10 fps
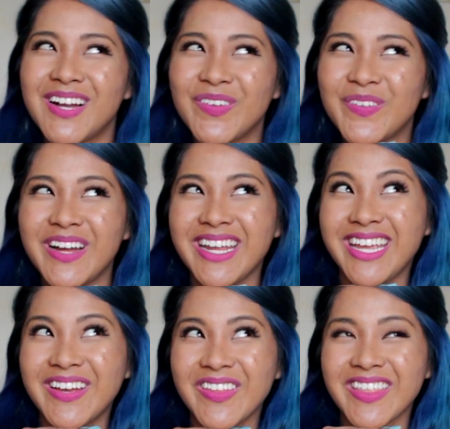What do
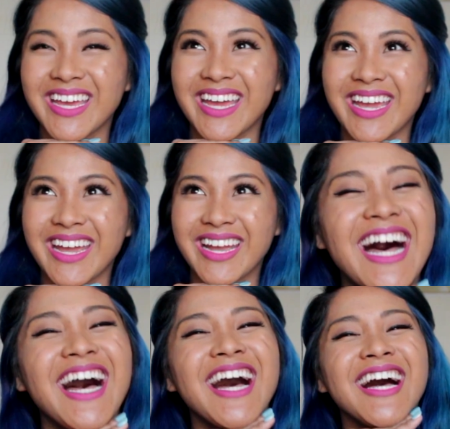you think?
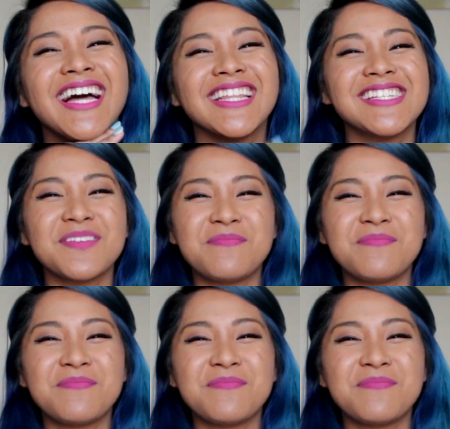This is